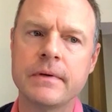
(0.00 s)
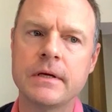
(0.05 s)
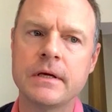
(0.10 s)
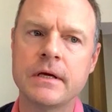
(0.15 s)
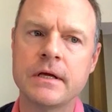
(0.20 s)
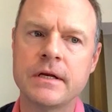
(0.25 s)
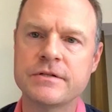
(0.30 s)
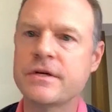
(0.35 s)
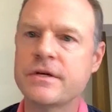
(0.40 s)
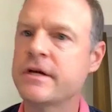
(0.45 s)

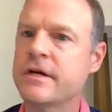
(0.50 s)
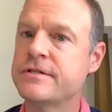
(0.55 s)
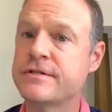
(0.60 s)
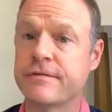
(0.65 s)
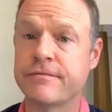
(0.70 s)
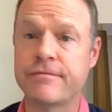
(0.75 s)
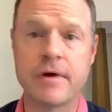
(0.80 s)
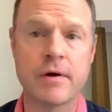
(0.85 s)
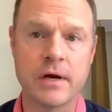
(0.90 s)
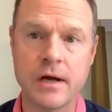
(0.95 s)
it's a
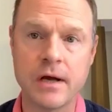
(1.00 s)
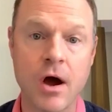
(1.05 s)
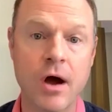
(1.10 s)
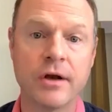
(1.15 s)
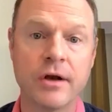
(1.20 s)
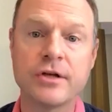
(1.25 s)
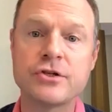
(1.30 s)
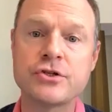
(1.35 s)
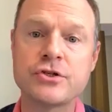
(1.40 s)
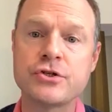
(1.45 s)
very
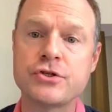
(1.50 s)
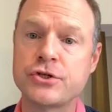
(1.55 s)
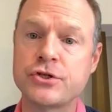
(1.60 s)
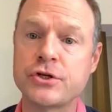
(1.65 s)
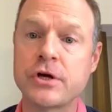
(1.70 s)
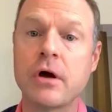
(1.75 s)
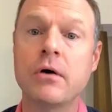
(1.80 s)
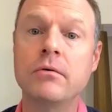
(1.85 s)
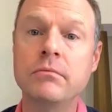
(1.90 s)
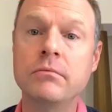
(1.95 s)
honest
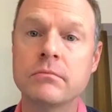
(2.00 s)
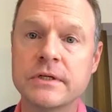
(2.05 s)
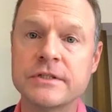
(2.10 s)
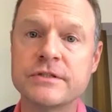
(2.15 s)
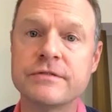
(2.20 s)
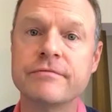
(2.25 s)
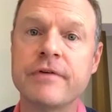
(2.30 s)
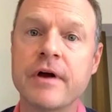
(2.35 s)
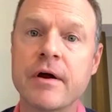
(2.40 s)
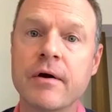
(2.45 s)
show.
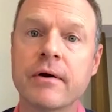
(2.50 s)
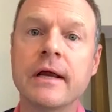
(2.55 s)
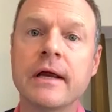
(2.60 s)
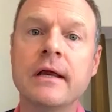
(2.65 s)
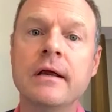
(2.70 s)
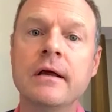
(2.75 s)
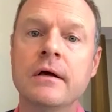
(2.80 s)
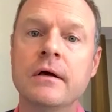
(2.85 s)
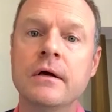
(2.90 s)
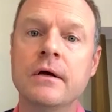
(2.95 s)
It's a
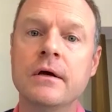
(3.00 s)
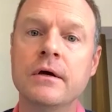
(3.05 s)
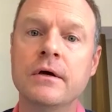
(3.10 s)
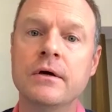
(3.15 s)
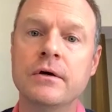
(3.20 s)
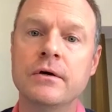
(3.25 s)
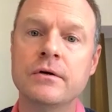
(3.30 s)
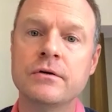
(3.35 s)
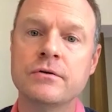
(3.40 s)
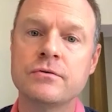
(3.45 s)
very
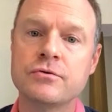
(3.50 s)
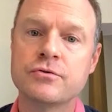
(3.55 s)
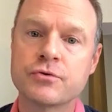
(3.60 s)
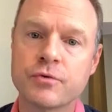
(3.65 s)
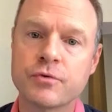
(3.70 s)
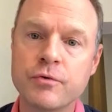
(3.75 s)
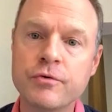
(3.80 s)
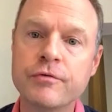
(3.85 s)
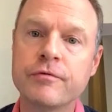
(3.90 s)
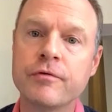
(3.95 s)

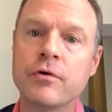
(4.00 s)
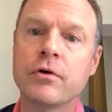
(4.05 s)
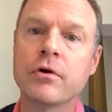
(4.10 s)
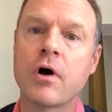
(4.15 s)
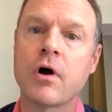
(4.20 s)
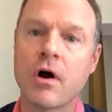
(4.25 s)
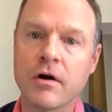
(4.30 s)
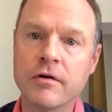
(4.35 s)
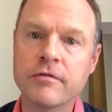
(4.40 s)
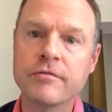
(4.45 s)
truthful,
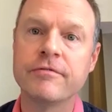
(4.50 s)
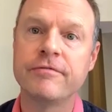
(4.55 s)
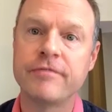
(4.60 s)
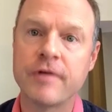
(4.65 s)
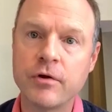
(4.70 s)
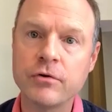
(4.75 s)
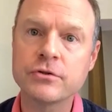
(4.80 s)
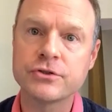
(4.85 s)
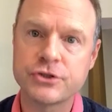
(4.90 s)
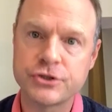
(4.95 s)

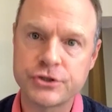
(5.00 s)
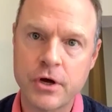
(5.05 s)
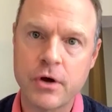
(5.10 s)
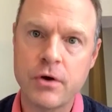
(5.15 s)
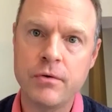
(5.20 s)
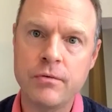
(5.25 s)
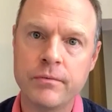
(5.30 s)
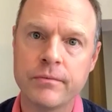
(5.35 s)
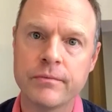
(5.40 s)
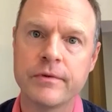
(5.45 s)
heartfelt
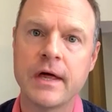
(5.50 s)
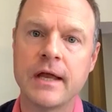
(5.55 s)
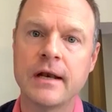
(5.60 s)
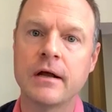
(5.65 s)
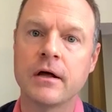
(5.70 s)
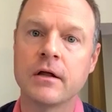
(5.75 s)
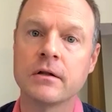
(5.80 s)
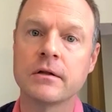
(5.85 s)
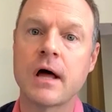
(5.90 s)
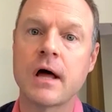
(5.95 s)
show that
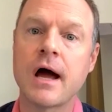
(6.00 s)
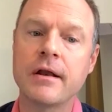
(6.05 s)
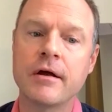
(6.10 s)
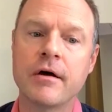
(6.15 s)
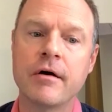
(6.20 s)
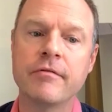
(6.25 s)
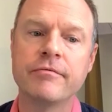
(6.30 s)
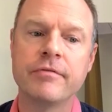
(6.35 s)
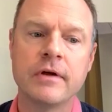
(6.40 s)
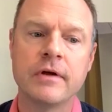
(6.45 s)
a lot
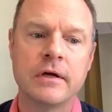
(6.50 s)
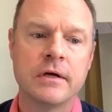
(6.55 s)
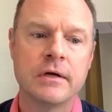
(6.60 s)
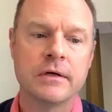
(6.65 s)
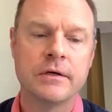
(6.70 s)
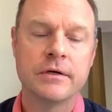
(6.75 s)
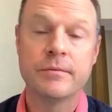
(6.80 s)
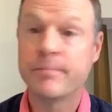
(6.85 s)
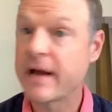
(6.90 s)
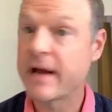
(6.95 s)
of
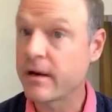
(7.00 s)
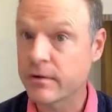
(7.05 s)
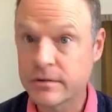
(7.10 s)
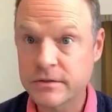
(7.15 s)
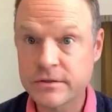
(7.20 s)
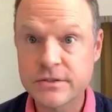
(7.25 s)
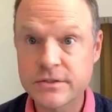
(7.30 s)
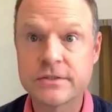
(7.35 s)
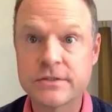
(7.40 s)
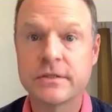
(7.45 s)

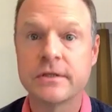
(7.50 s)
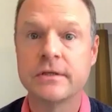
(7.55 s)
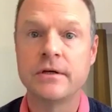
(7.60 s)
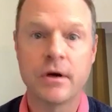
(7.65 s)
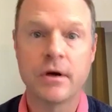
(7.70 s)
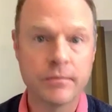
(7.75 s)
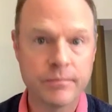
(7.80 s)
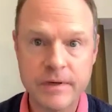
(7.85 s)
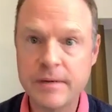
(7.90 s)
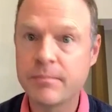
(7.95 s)
parents,
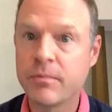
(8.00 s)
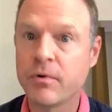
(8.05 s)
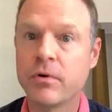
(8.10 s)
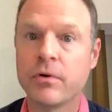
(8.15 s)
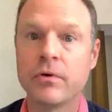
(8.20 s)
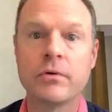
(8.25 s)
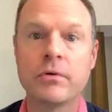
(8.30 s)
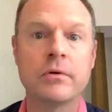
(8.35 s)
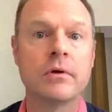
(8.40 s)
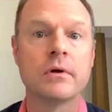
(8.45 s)
young
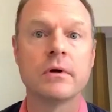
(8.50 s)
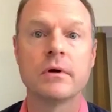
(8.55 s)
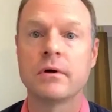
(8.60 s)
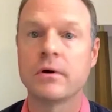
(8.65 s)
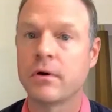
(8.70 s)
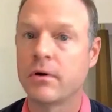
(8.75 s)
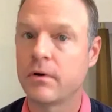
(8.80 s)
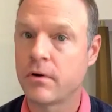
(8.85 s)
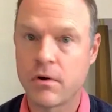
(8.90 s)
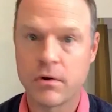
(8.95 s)
people,
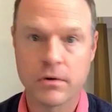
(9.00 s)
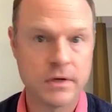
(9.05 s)
all